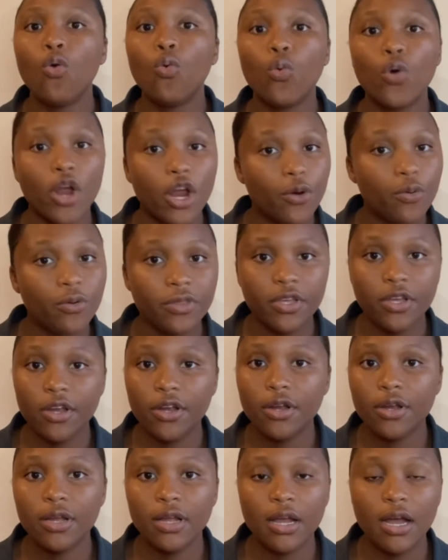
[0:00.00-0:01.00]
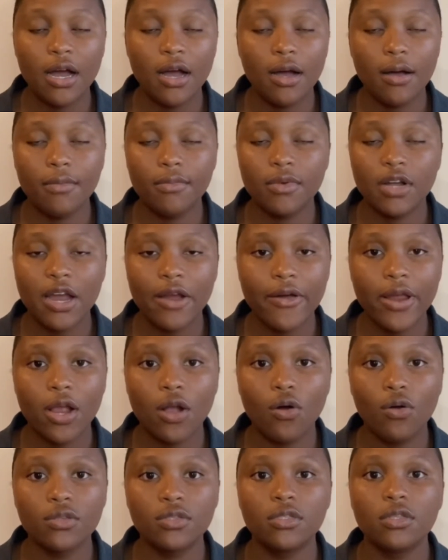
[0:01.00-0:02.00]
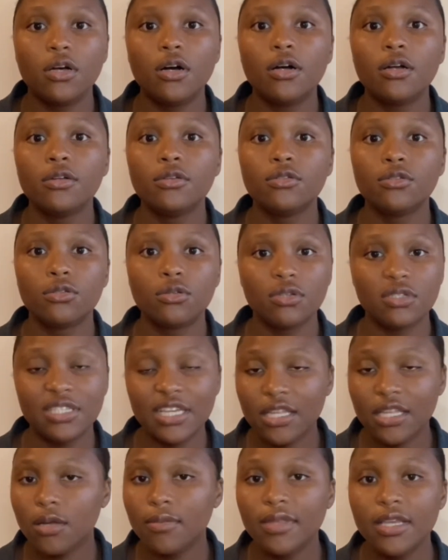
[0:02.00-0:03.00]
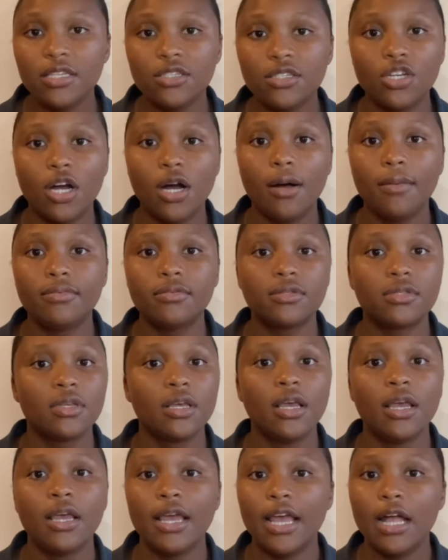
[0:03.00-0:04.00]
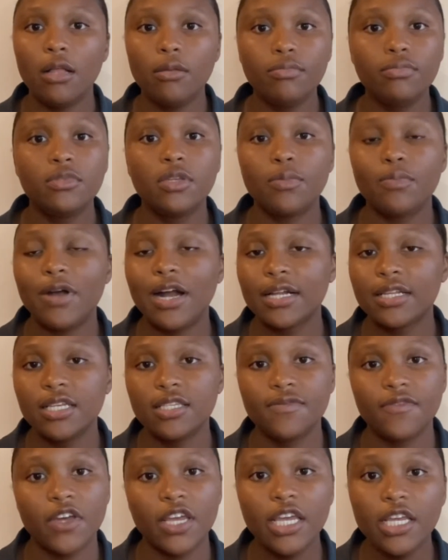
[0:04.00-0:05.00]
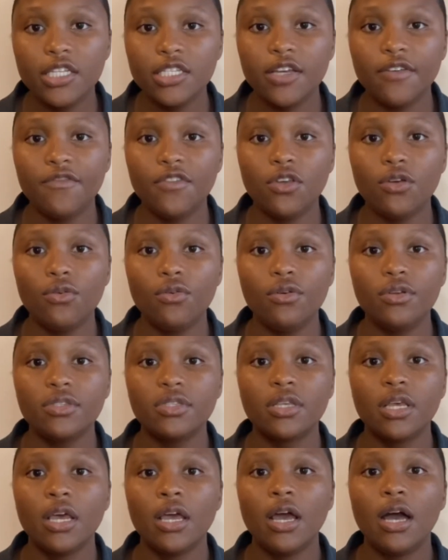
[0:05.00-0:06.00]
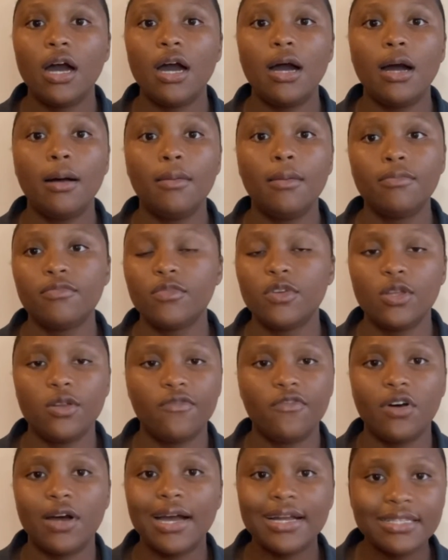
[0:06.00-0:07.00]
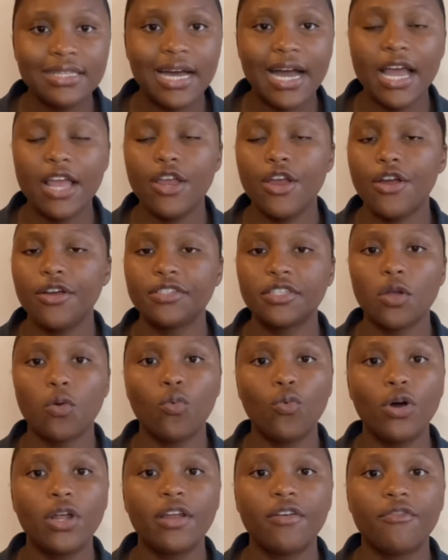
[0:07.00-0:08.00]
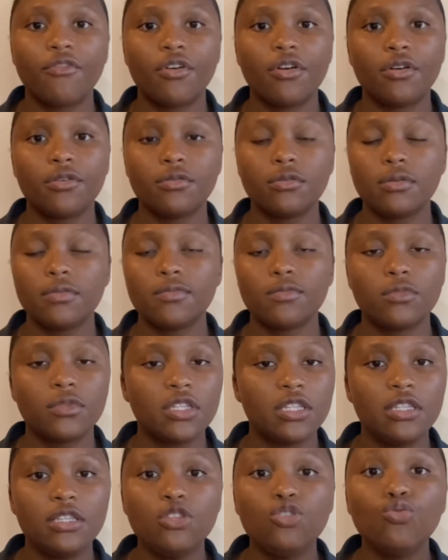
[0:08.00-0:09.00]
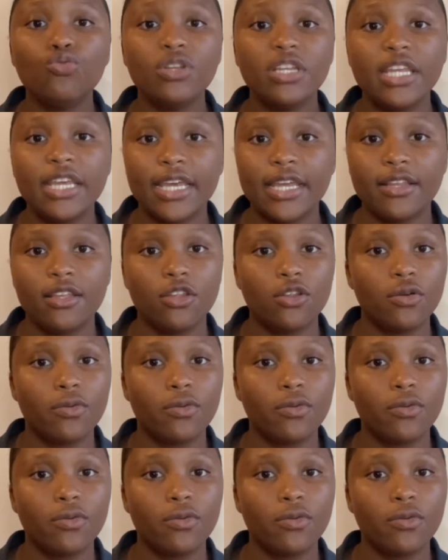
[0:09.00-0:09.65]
Work with your career counselor to set up these jobs, help to practice for interviews, for attires and whatever you need,